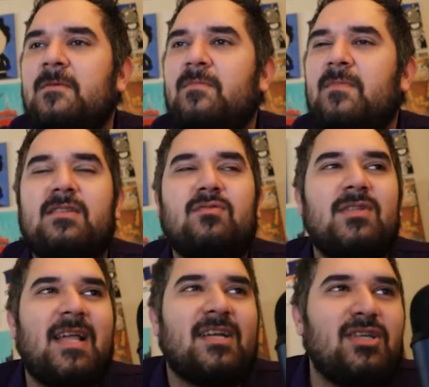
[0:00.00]
This
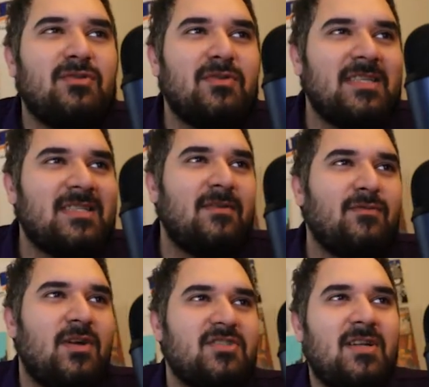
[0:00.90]
one's actually a really tough
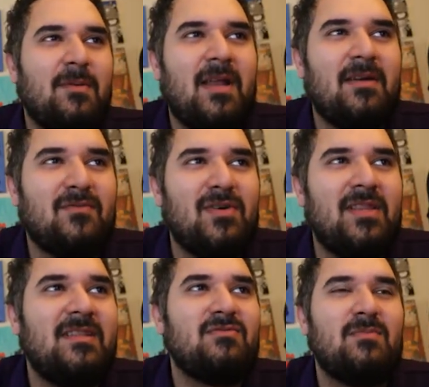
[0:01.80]
question. I might have written
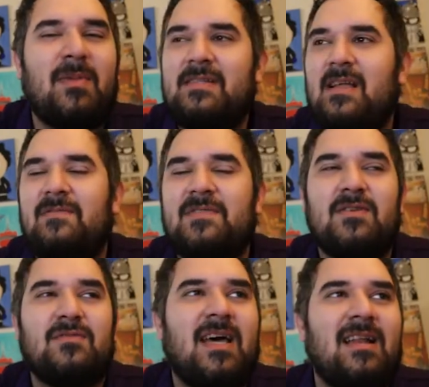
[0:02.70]
this one myself,
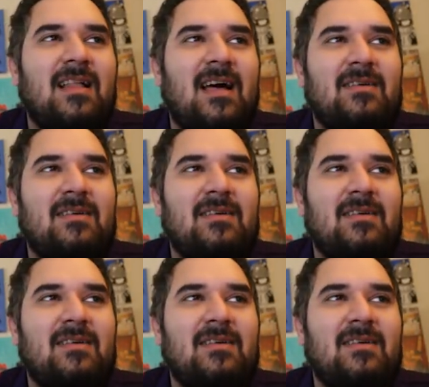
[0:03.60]
so it's got a lot